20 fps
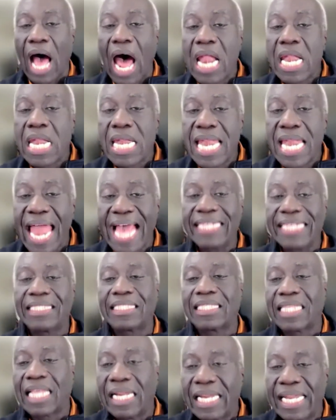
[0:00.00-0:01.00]

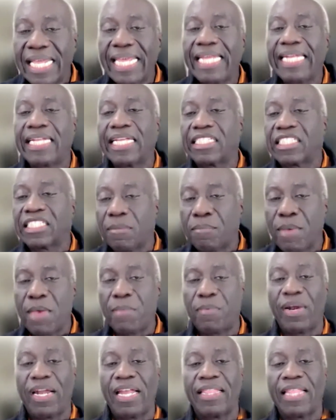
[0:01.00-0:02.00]
unless the leaders, the
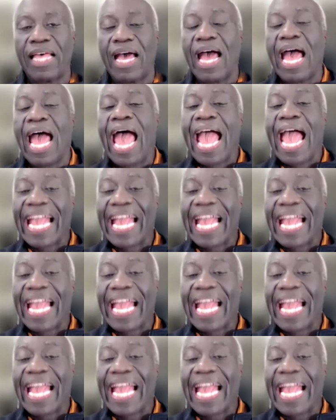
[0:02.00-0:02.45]
people in there,